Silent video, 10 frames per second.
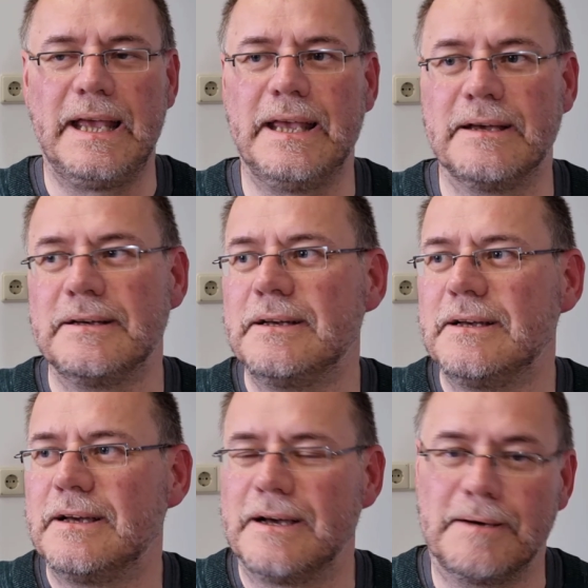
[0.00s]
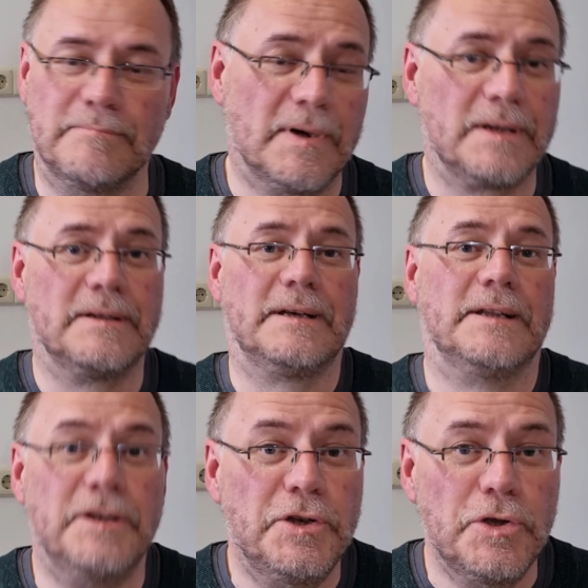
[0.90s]
a um,
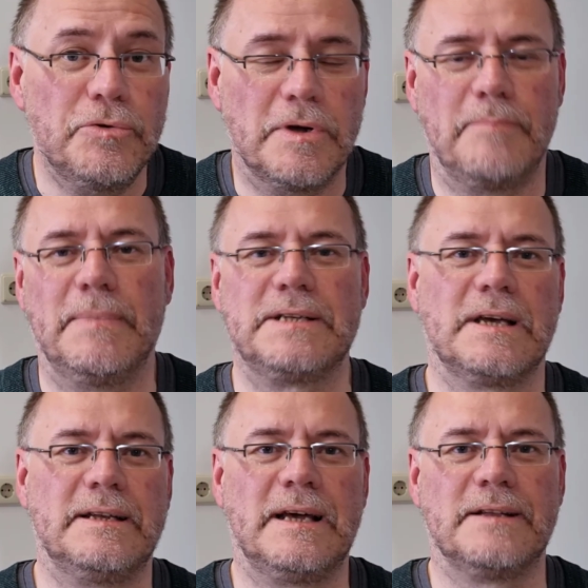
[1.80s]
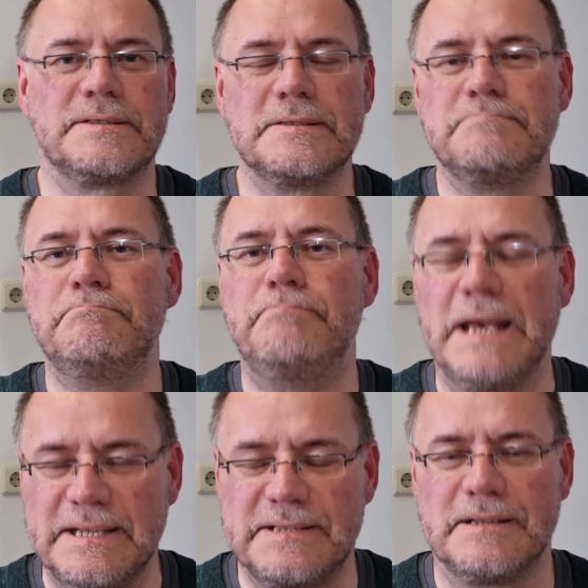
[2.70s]
new meta-analysis
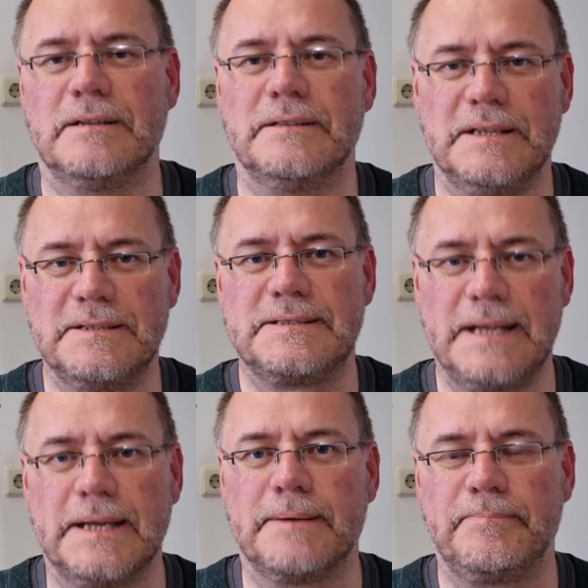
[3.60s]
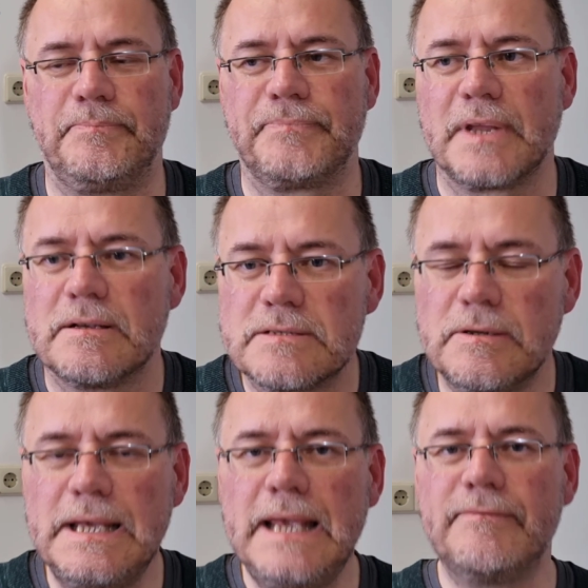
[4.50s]
based on these data.
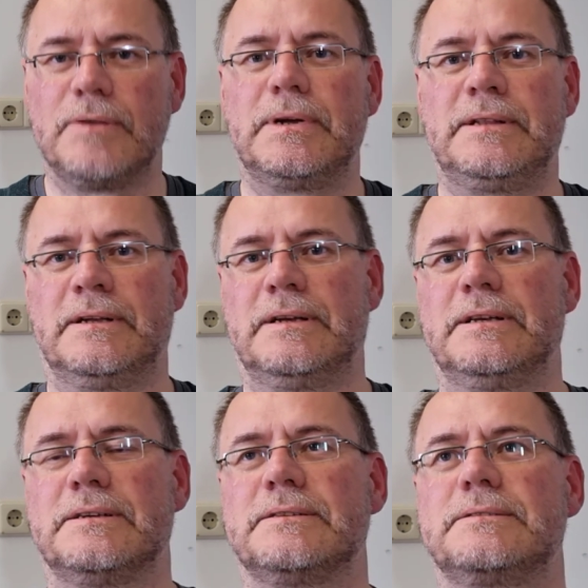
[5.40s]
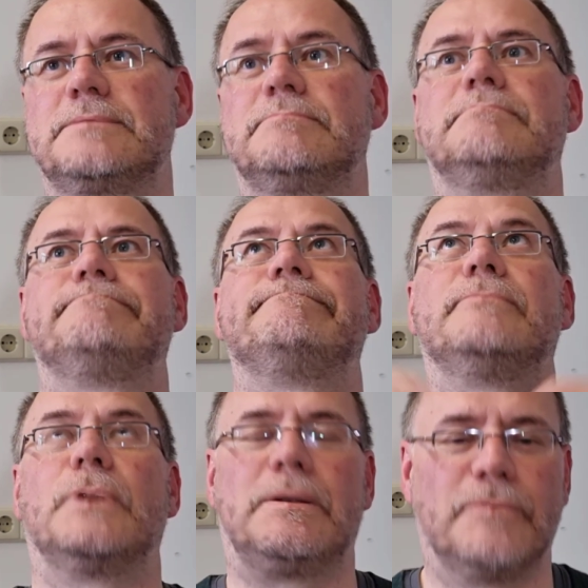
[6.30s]
So even when there is
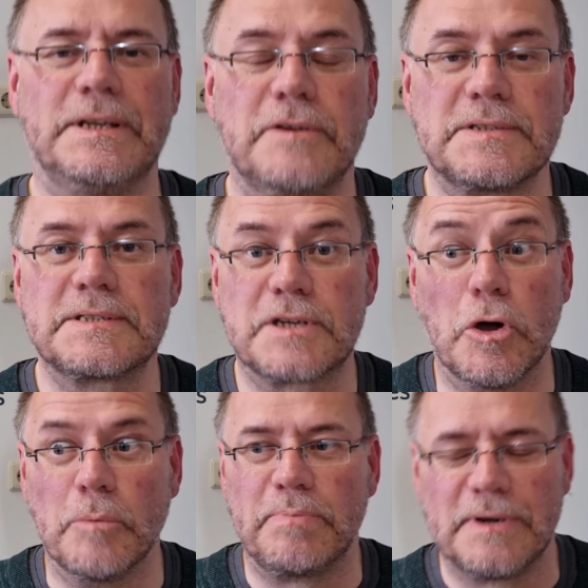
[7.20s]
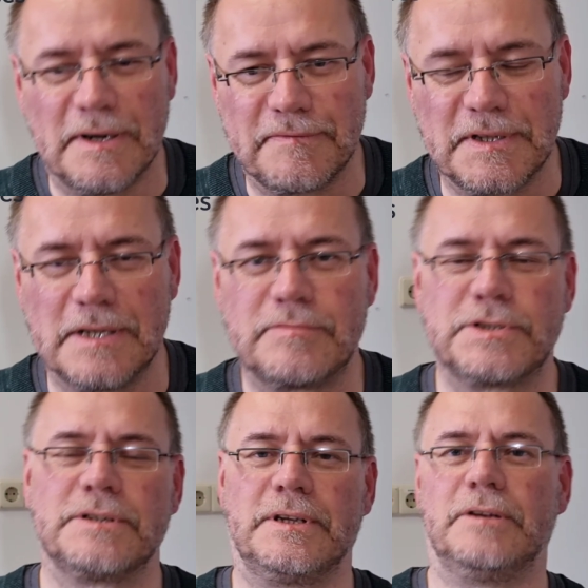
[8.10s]
well, when your scope of the
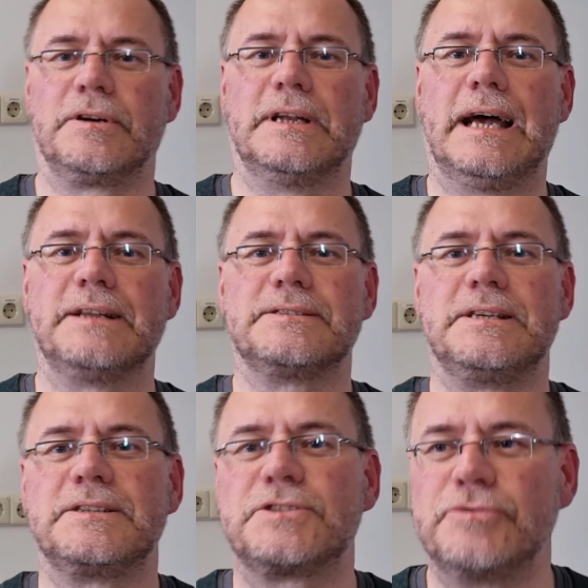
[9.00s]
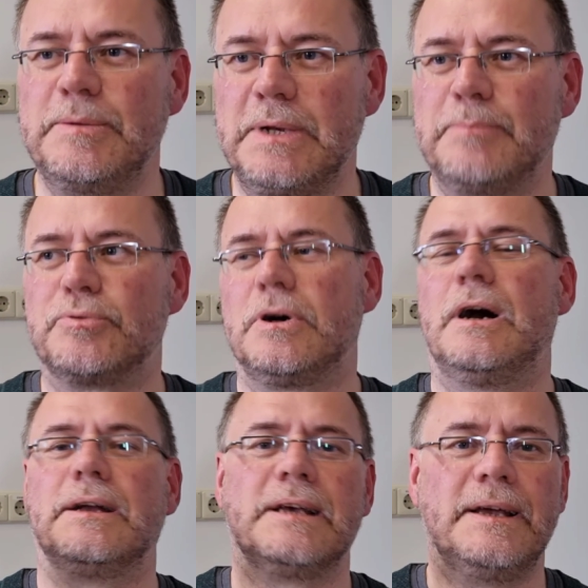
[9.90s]
literature that you're looking at is extremely
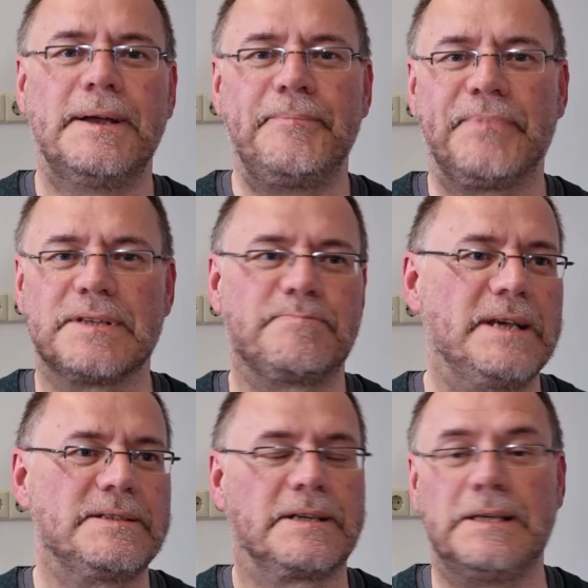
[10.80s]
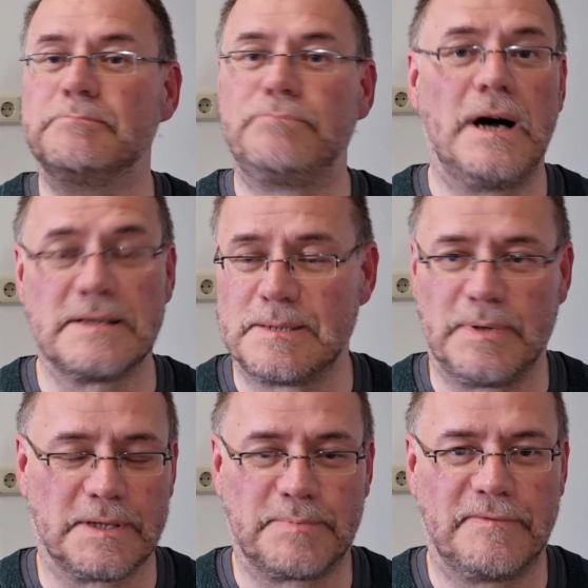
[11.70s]
broad, it's basically
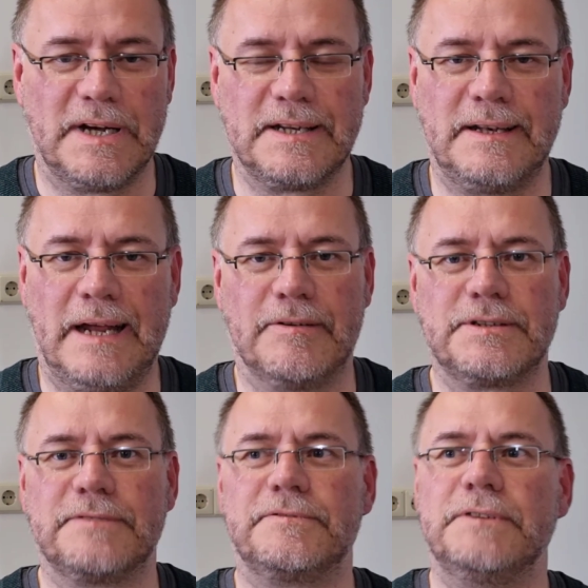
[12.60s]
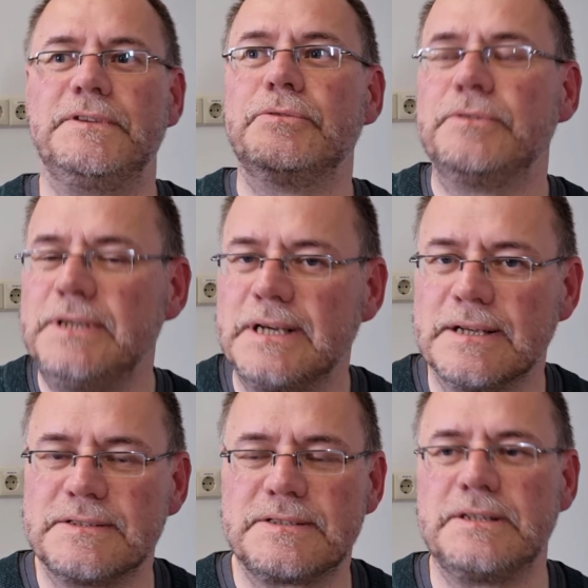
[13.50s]
impossible to provide a narrative review. You
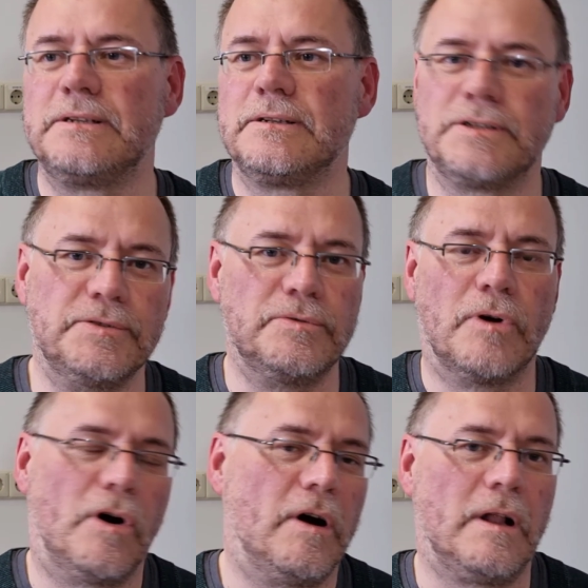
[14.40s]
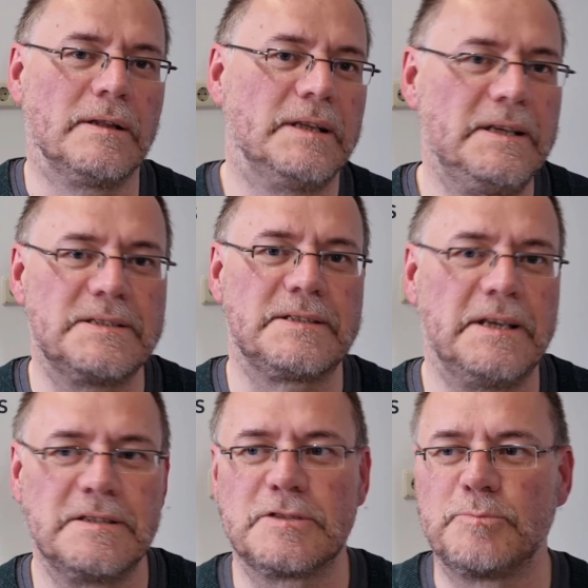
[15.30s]
can still do all these
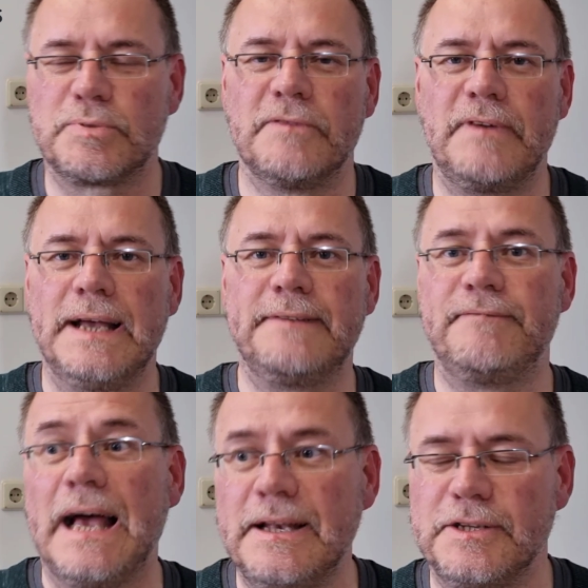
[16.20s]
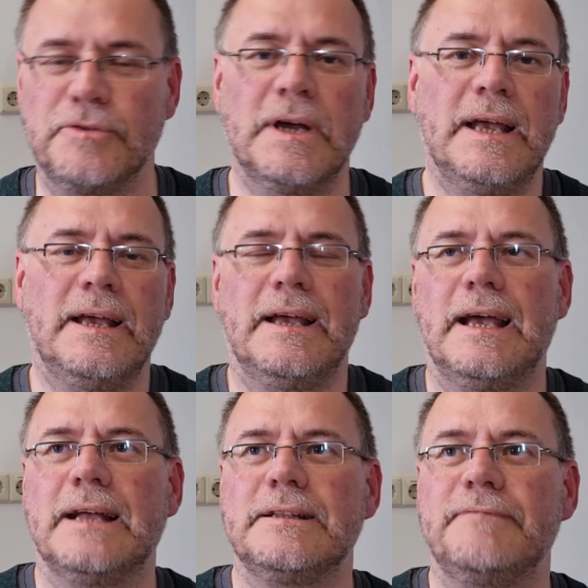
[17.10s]
things to provide value.
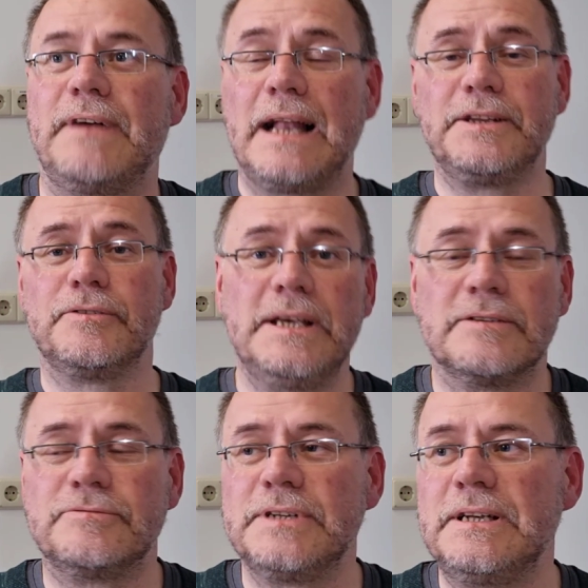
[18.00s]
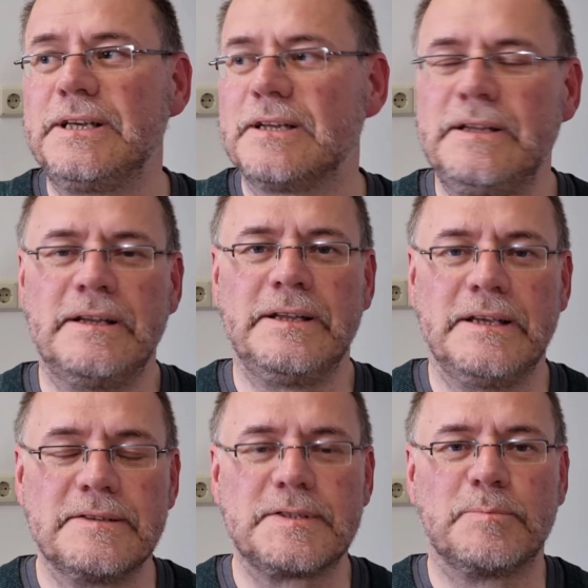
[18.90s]
And the value here really
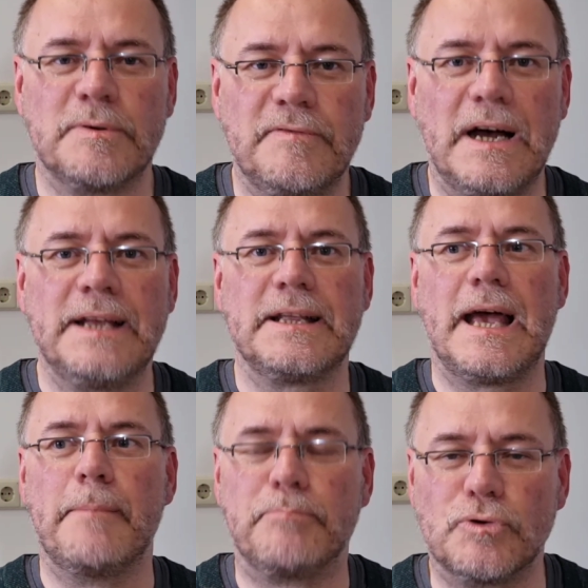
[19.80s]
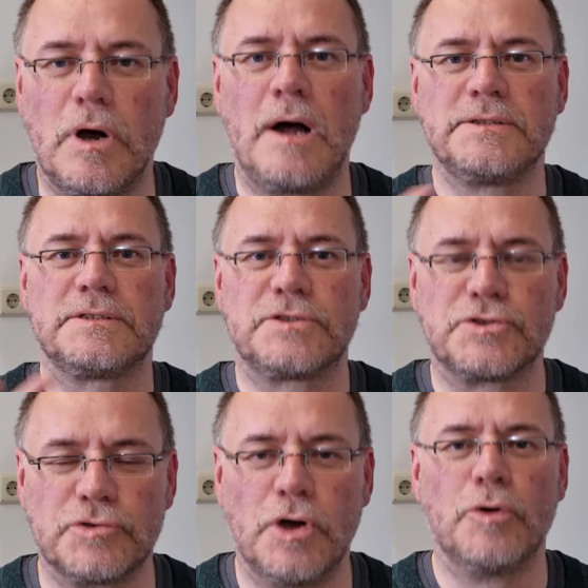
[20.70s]
clearly is to provide a broad
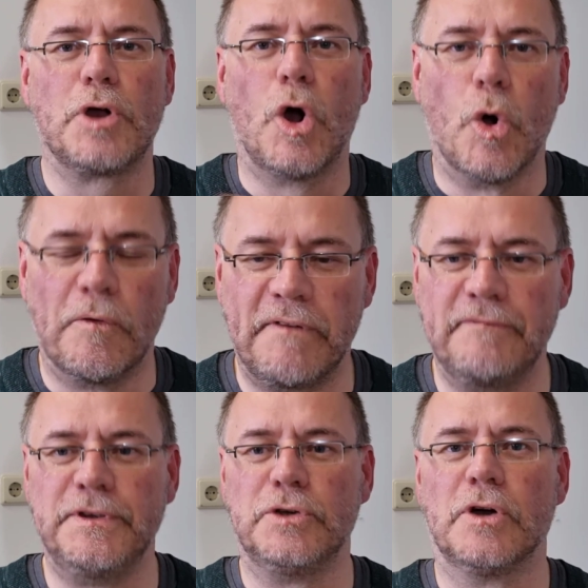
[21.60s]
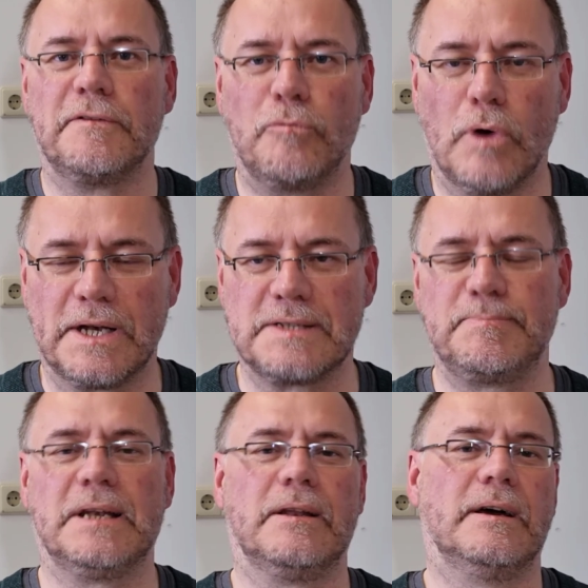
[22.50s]
stroke overview of what has
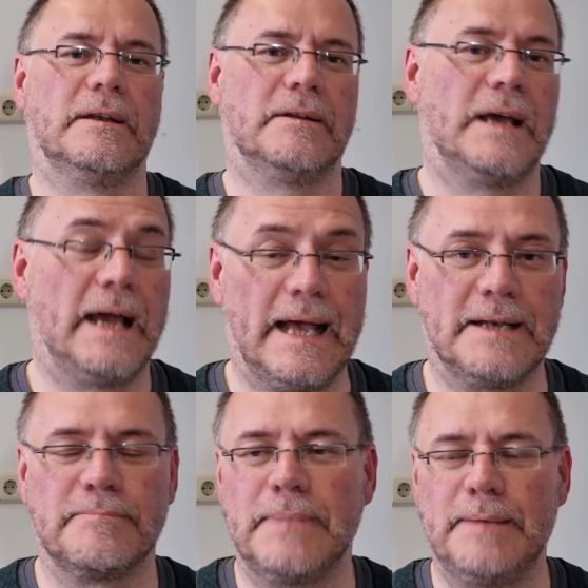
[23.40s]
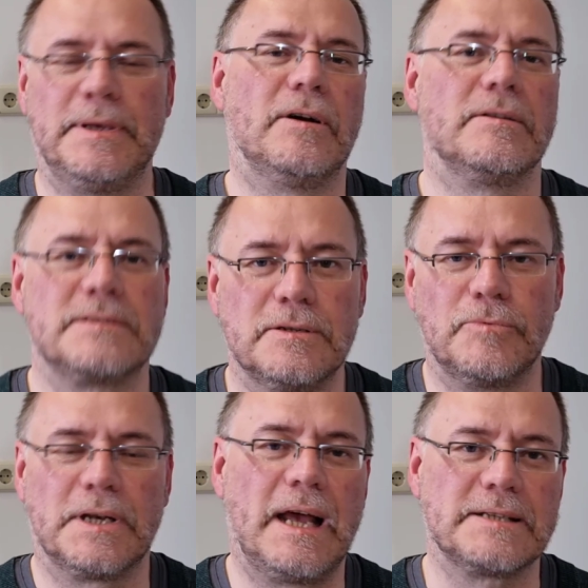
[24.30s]
been done and maybe also
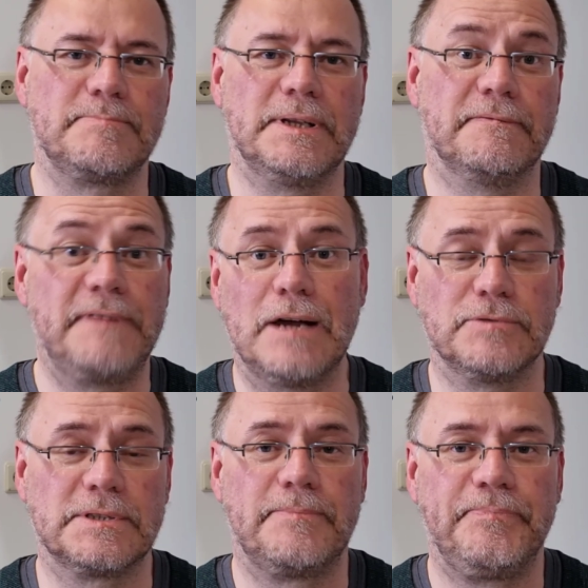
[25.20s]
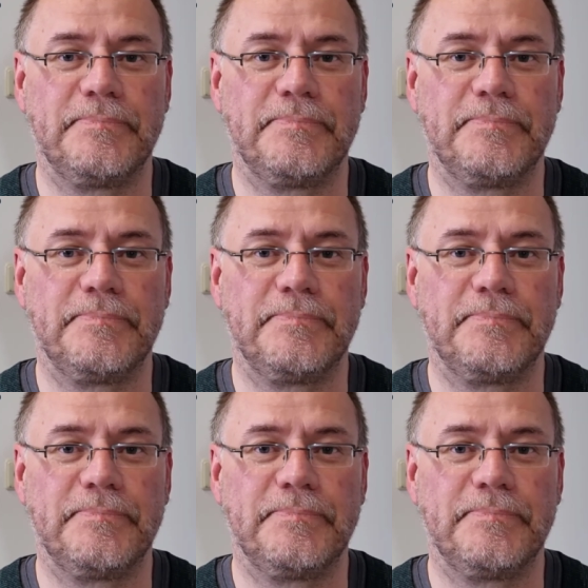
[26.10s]
what has been found.